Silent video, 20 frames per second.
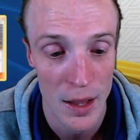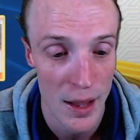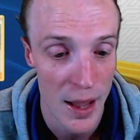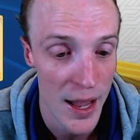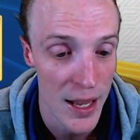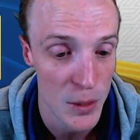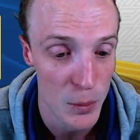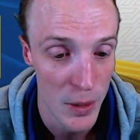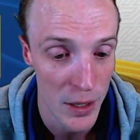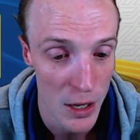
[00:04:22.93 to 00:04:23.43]

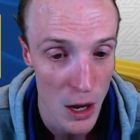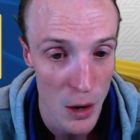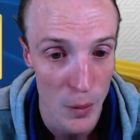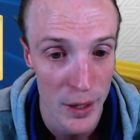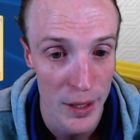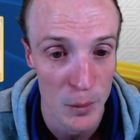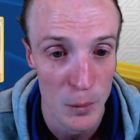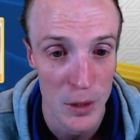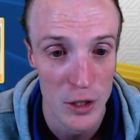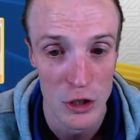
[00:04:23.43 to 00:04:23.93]
as we're
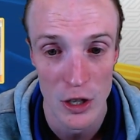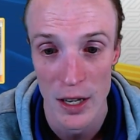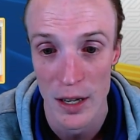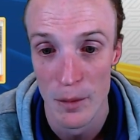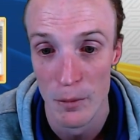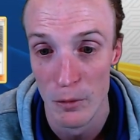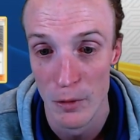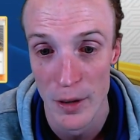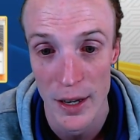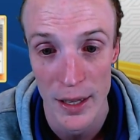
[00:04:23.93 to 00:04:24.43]
going, which
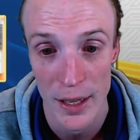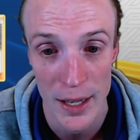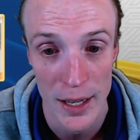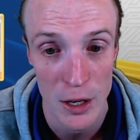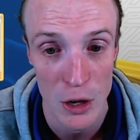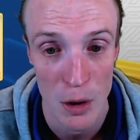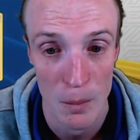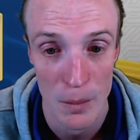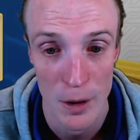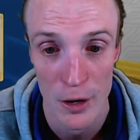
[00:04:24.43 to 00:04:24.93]
can really
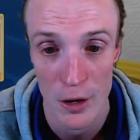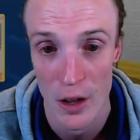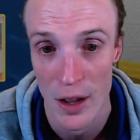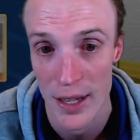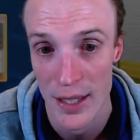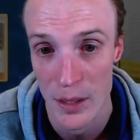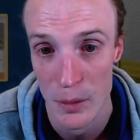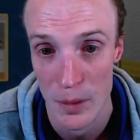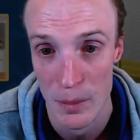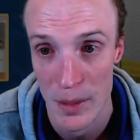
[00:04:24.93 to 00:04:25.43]
combo
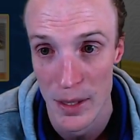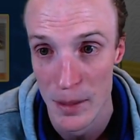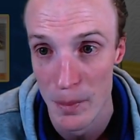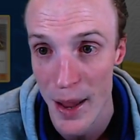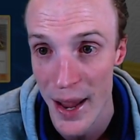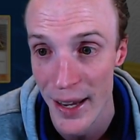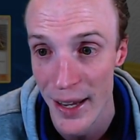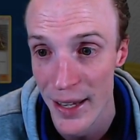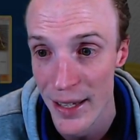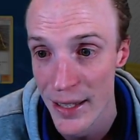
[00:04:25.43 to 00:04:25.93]
nicely with
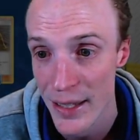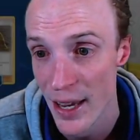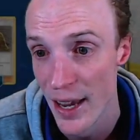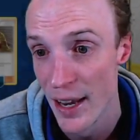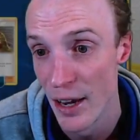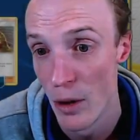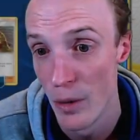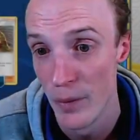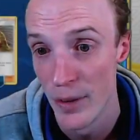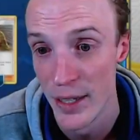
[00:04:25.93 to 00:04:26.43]
Mismagius.
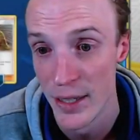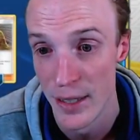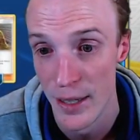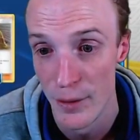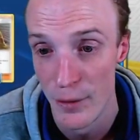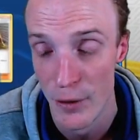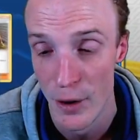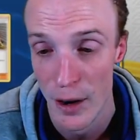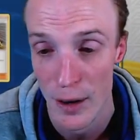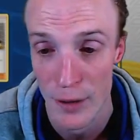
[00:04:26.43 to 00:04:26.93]
And
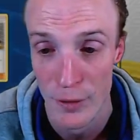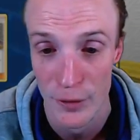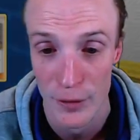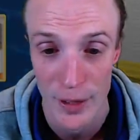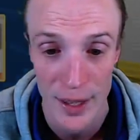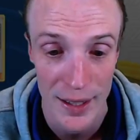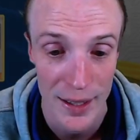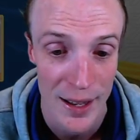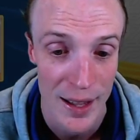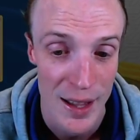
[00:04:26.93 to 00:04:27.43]
obviously Fiery
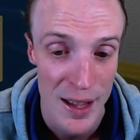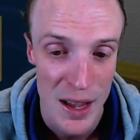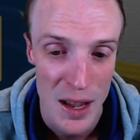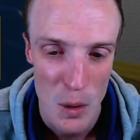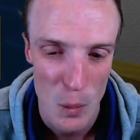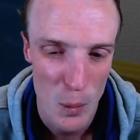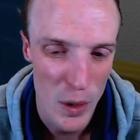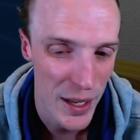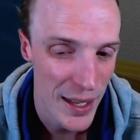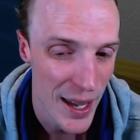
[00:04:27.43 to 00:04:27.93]
Flint,
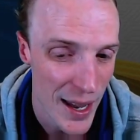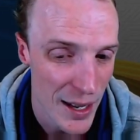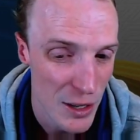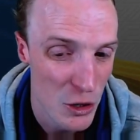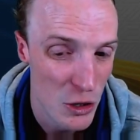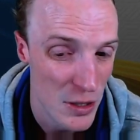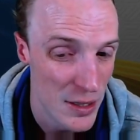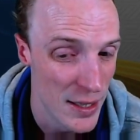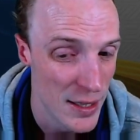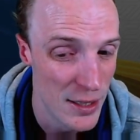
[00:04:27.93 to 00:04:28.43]
we can
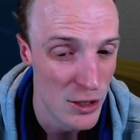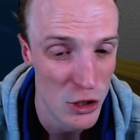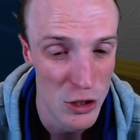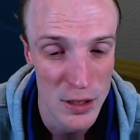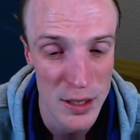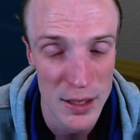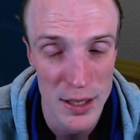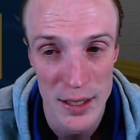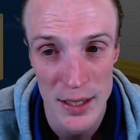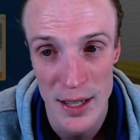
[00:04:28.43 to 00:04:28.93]
use this
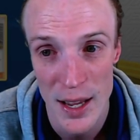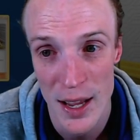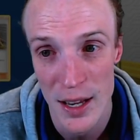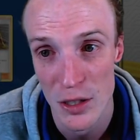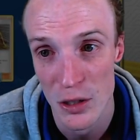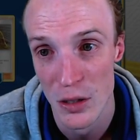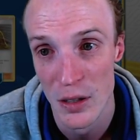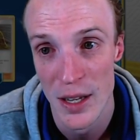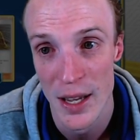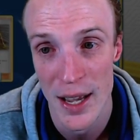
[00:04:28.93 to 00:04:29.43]
just to
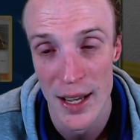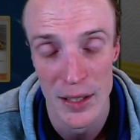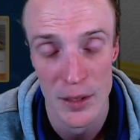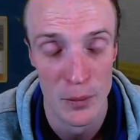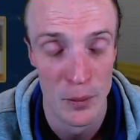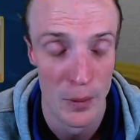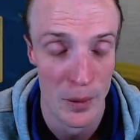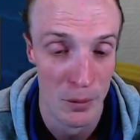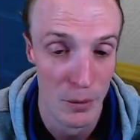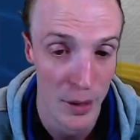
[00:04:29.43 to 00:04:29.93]
discard 2 cards
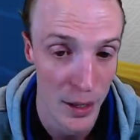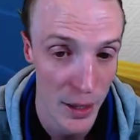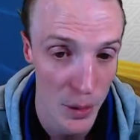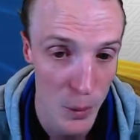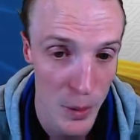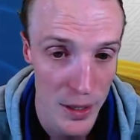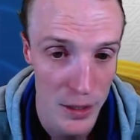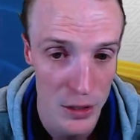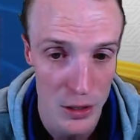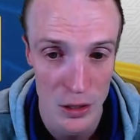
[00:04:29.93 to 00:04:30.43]
if we really
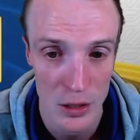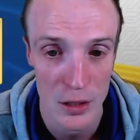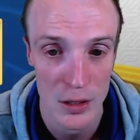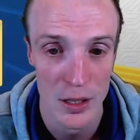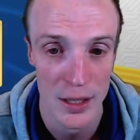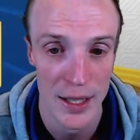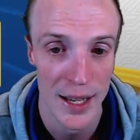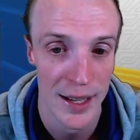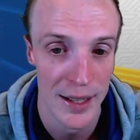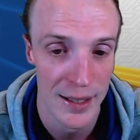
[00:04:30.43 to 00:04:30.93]
want to
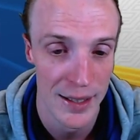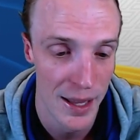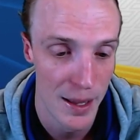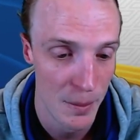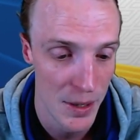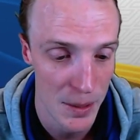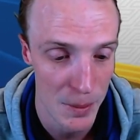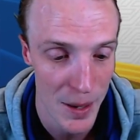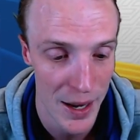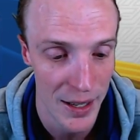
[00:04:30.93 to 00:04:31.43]
get into that
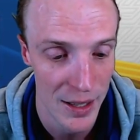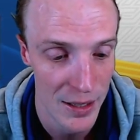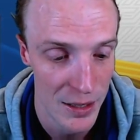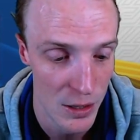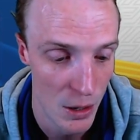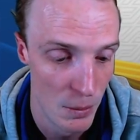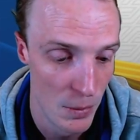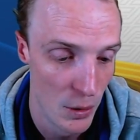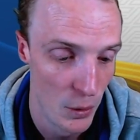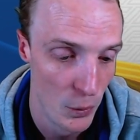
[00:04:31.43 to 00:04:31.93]
Mismagius
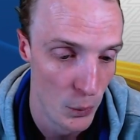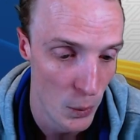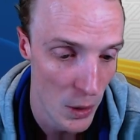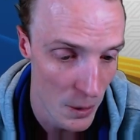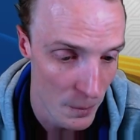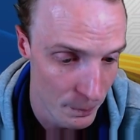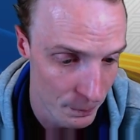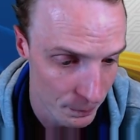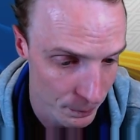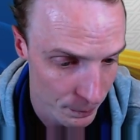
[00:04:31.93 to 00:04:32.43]
combo as
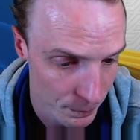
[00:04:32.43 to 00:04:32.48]
well.